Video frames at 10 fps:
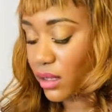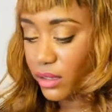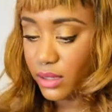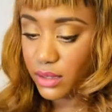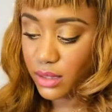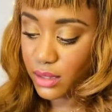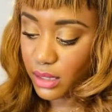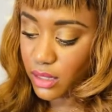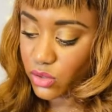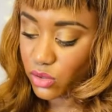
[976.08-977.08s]
Let's
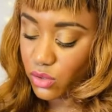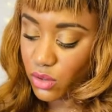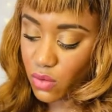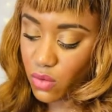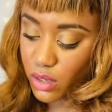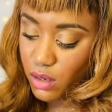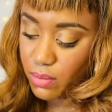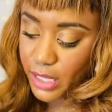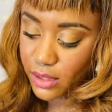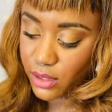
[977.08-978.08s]
look into your oracle
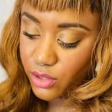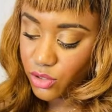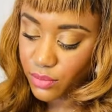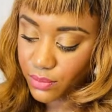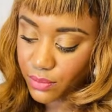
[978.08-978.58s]
message.